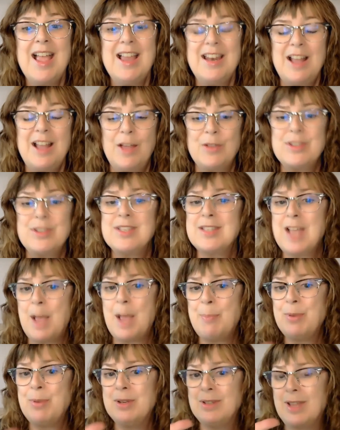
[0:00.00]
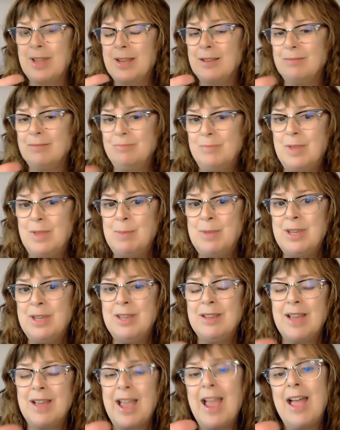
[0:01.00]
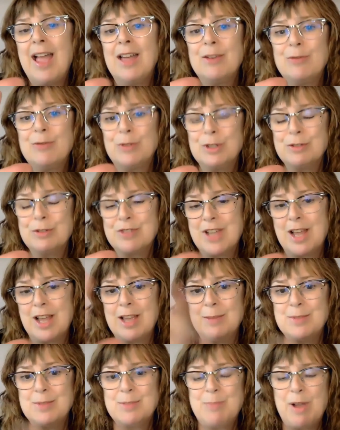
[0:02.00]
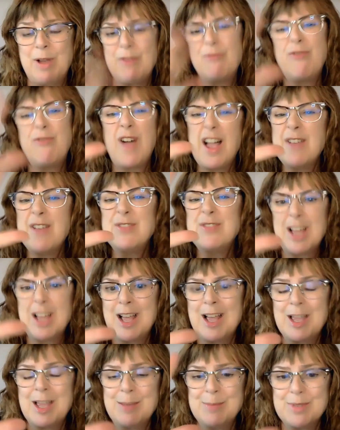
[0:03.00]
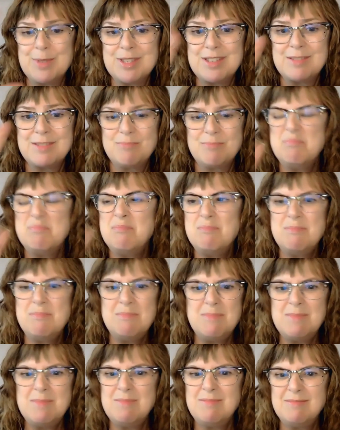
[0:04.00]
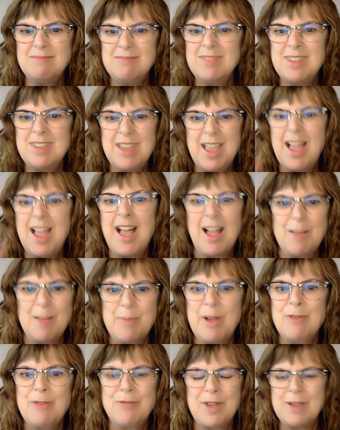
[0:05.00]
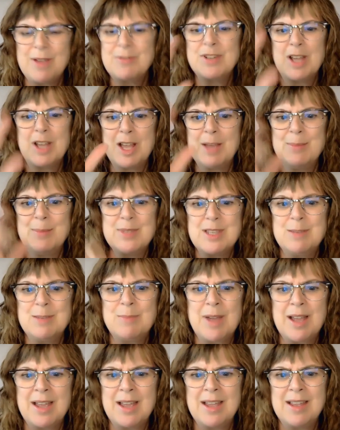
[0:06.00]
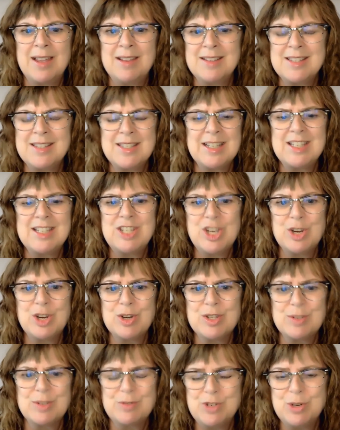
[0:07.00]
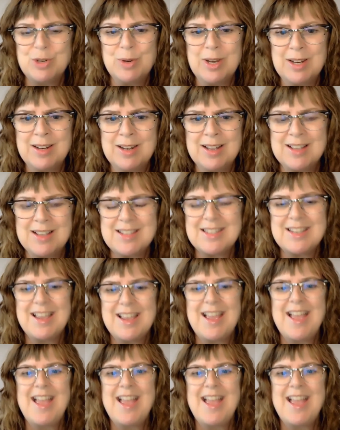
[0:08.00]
Now this has happened like maybe a handful of times about five times mm, yeah about five times in my six years of doing this